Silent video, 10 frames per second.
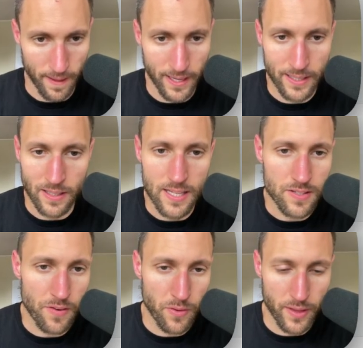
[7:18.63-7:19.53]
And lots
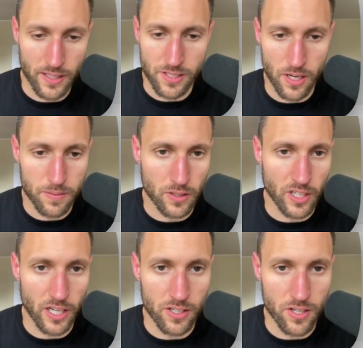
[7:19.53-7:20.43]
of different things here. I'm not
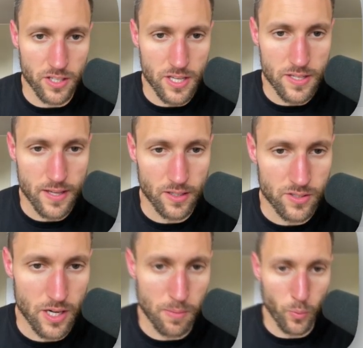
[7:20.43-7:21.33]
going to get into the
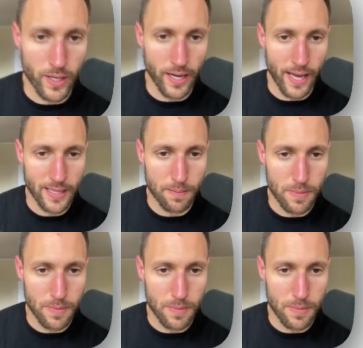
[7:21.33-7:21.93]
details here, but we can add the